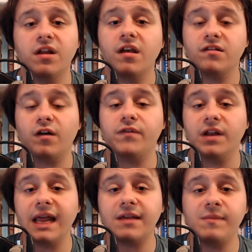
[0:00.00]
So if you
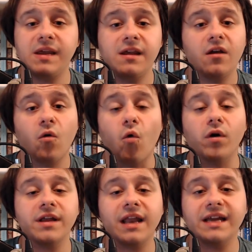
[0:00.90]
like me or
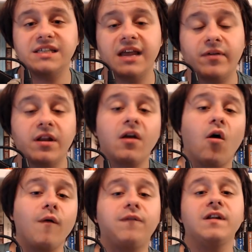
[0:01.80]
you like David,
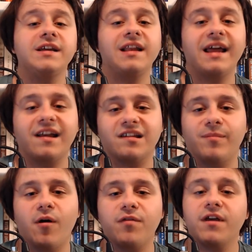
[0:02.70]
hopefully you like us
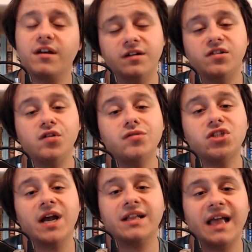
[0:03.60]
both, do
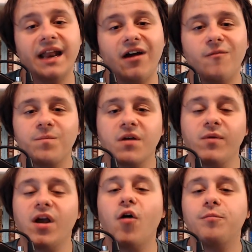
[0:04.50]
check that out. We
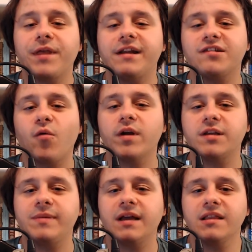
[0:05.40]
hope that it's going to
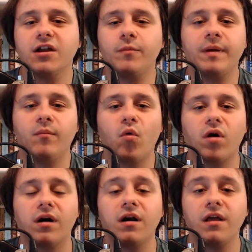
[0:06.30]
be a little bit
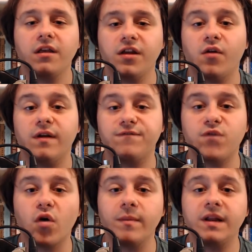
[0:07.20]
more,
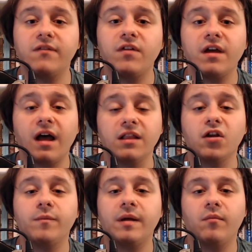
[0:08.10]
informative, a little
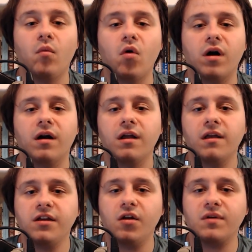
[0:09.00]
bit more,
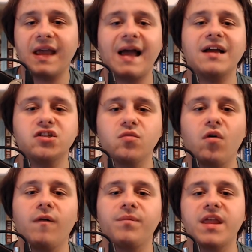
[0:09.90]
casual
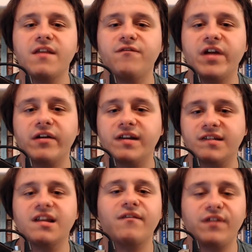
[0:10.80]
than the very
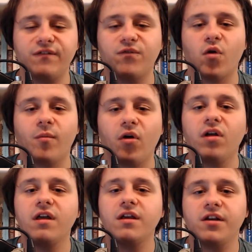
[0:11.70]
stuffy, formal,
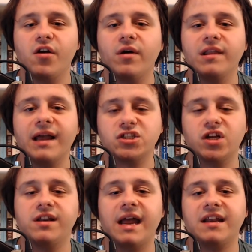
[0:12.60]
election
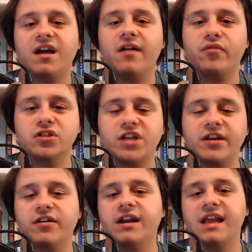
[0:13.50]
night coverage that you're
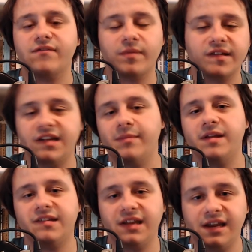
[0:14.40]
going to get from the
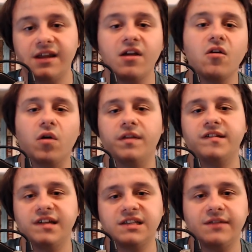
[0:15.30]
CBC or the
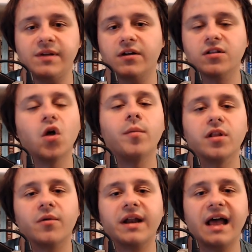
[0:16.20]
CTV or Global or
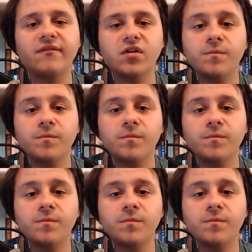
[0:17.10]
what have you.